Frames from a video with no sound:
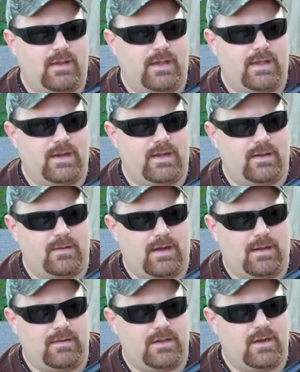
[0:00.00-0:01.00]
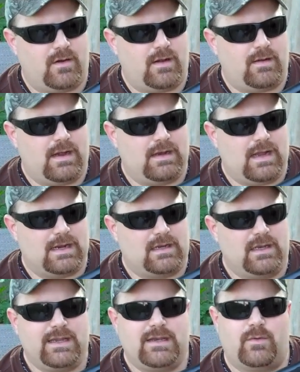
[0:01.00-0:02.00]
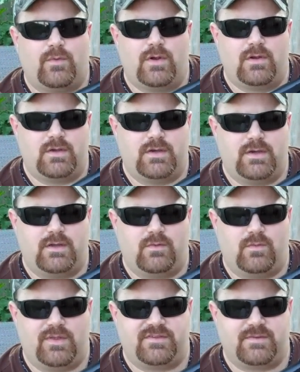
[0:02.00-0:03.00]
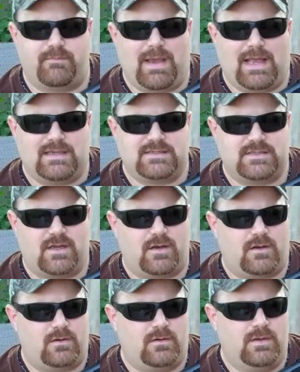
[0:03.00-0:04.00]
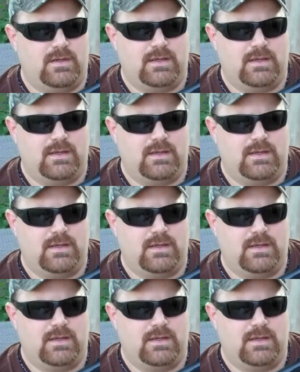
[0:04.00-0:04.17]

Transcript: and uh, you know I, I, cleaned it real good with some Ballistol